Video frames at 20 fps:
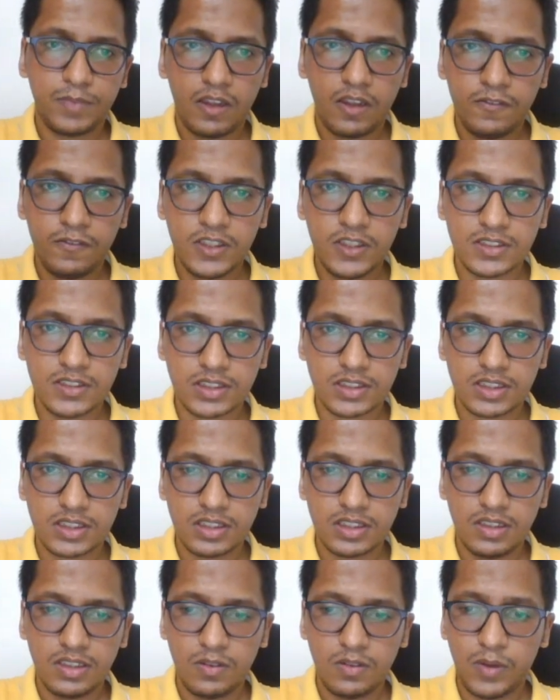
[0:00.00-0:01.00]
First,
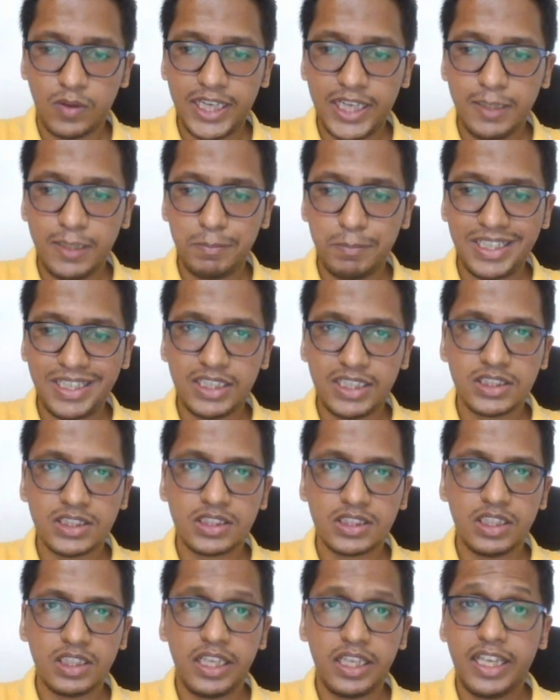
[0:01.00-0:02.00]
white
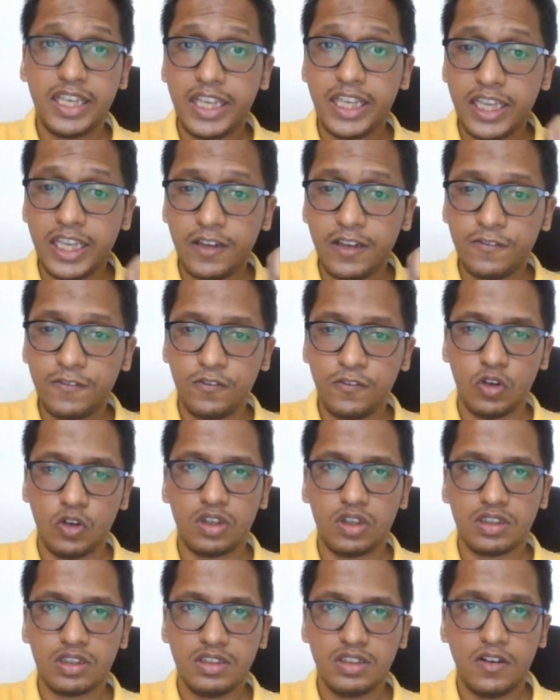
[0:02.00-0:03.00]
plays
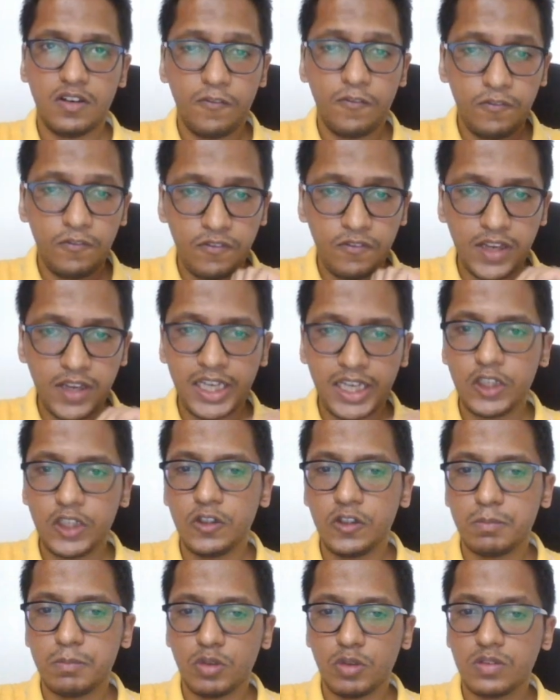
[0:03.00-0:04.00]
e4. Very
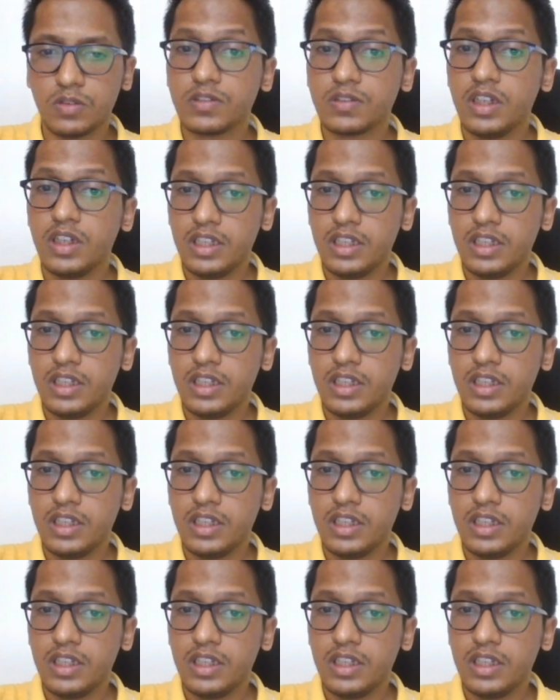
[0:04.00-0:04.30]
good move.